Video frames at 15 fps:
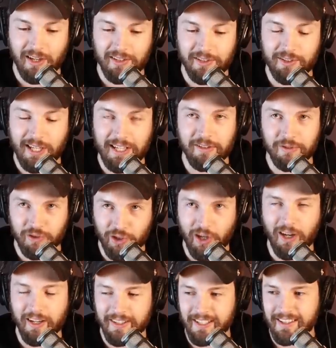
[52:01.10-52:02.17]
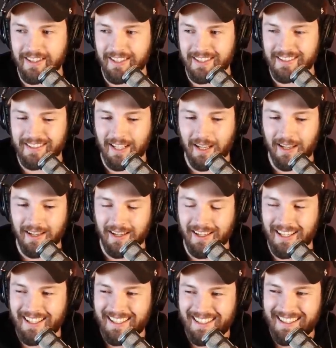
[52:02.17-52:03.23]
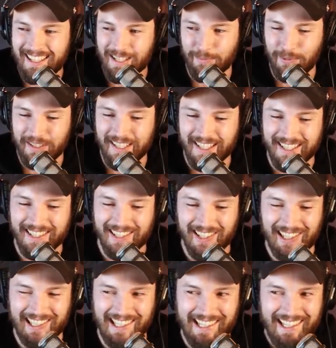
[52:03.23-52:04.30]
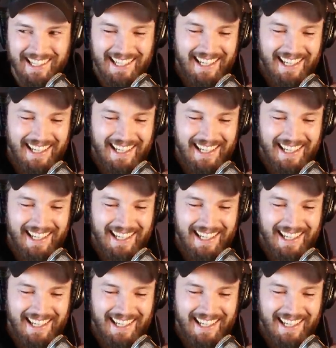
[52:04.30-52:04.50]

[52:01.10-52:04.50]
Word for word: you shot, you channeled Sean in this, uh, this prediction.